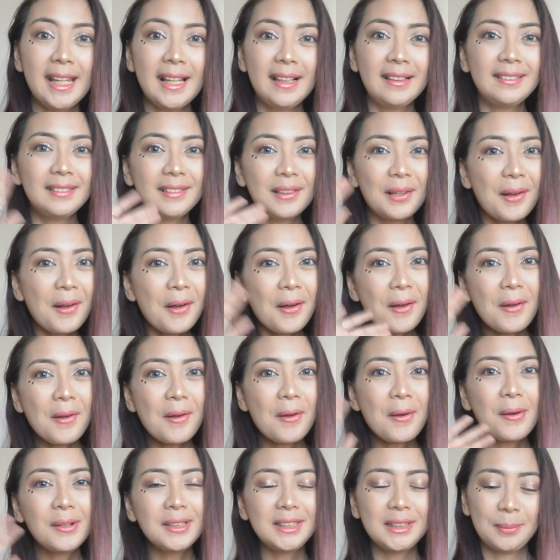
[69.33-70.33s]

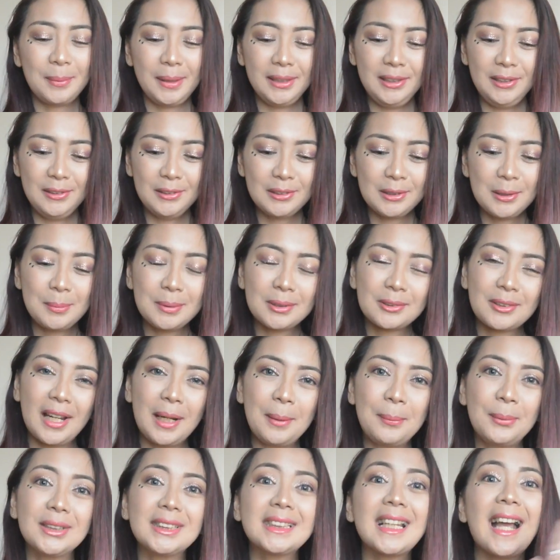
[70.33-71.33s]
Hello to my new
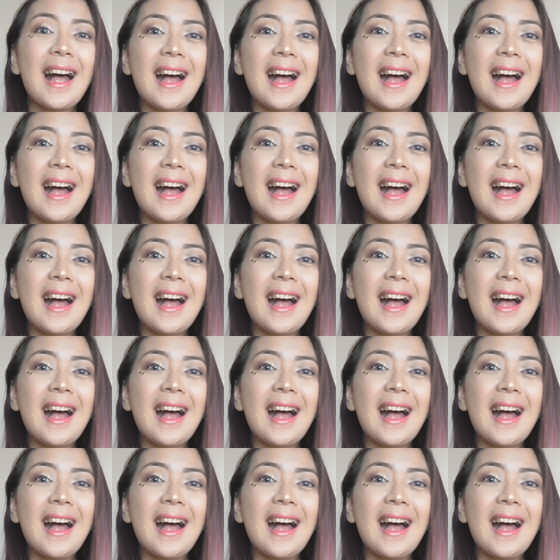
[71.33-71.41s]
subscribers.